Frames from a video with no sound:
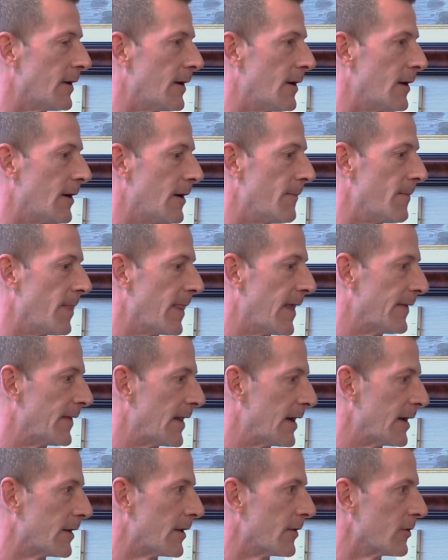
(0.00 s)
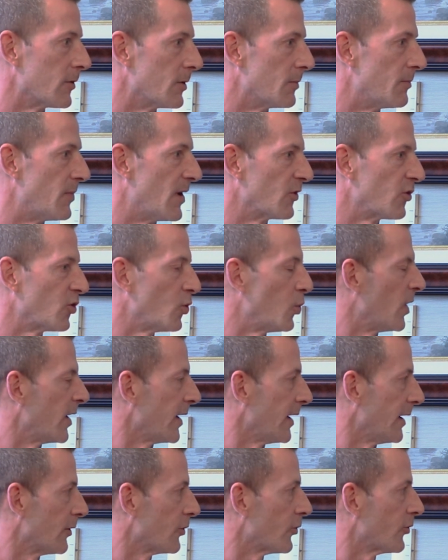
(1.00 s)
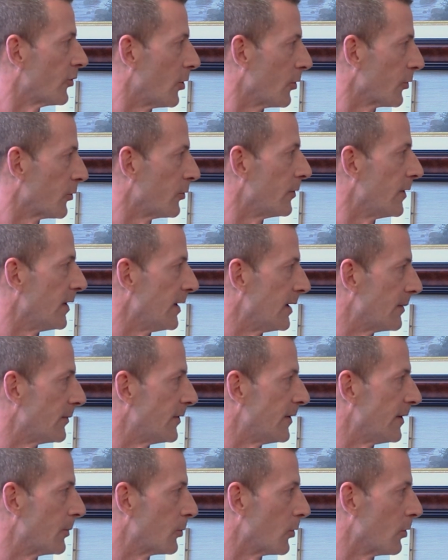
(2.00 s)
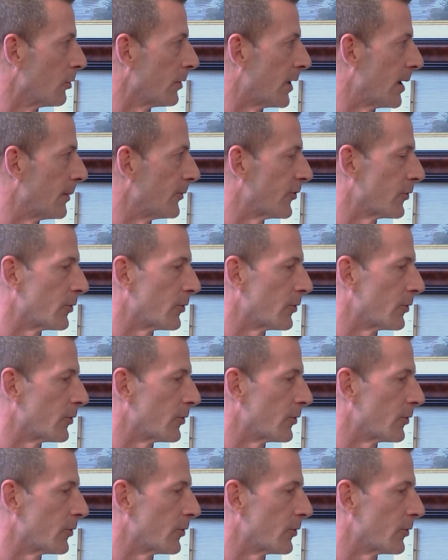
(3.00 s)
and then another about 20 or so through the EMT programs